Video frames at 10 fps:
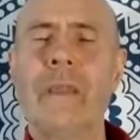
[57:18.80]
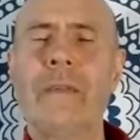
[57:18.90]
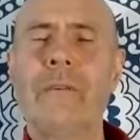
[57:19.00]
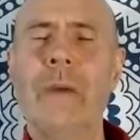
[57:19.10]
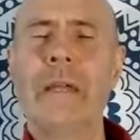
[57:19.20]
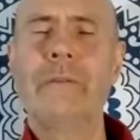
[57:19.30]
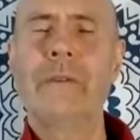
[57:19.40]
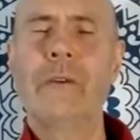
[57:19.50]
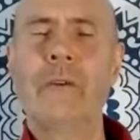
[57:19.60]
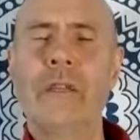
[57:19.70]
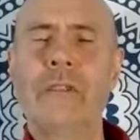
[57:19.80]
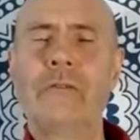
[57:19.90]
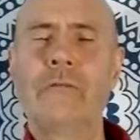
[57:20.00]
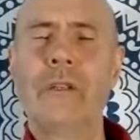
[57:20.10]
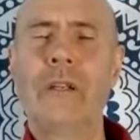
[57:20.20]
You may feel this
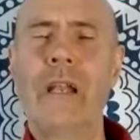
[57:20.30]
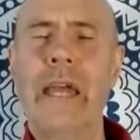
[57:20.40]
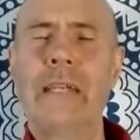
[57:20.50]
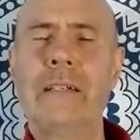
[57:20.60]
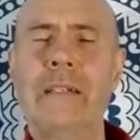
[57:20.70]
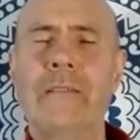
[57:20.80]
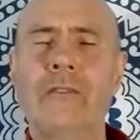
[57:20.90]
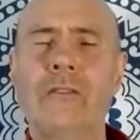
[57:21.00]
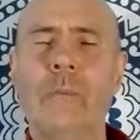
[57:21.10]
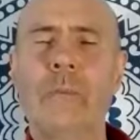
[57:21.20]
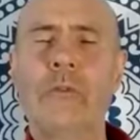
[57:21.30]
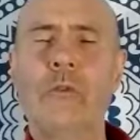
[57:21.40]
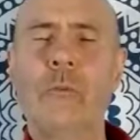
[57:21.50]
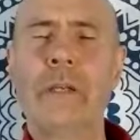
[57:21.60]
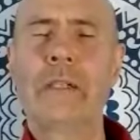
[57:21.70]
relating to your
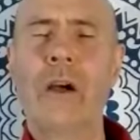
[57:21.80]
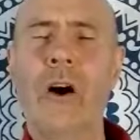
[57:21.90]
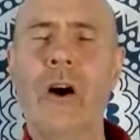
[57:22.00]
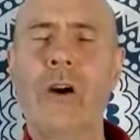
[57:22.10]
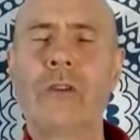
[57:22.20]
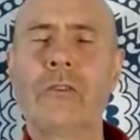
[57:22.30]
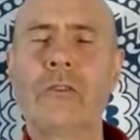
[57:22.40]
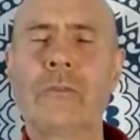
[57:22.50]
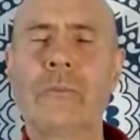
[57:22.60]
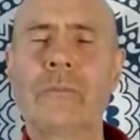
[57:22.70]
pubic arch.